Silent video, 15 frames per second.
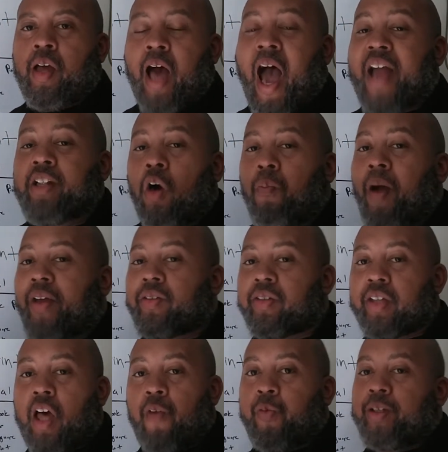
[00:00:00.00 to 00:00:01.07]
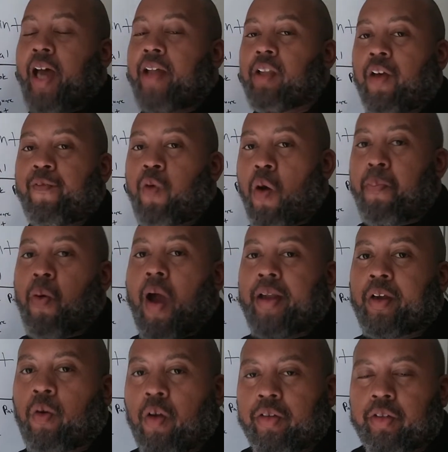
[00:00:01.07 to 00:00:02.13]
I know myself, when I look for a
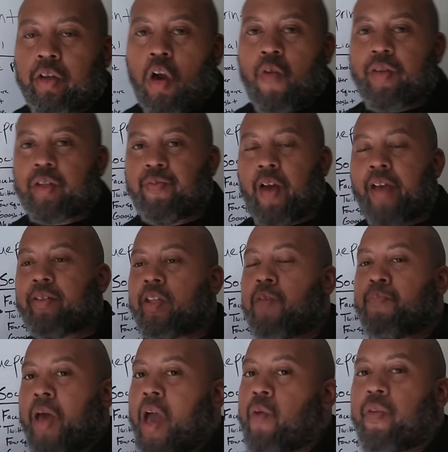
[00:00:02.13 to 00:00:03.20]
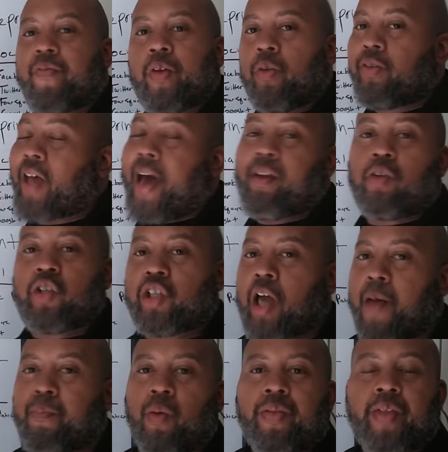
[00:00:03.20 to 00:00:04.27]
product or a service, if I see bad reviews, I don't
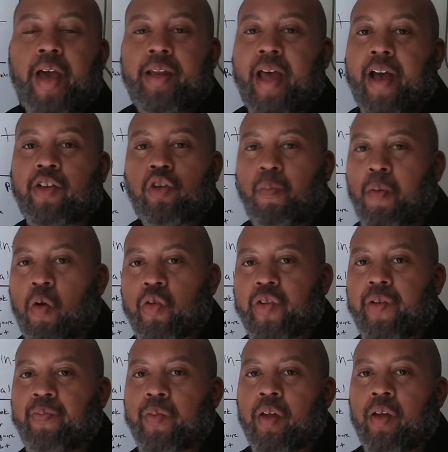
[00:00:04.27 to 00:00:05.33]
shop with that actual merchant.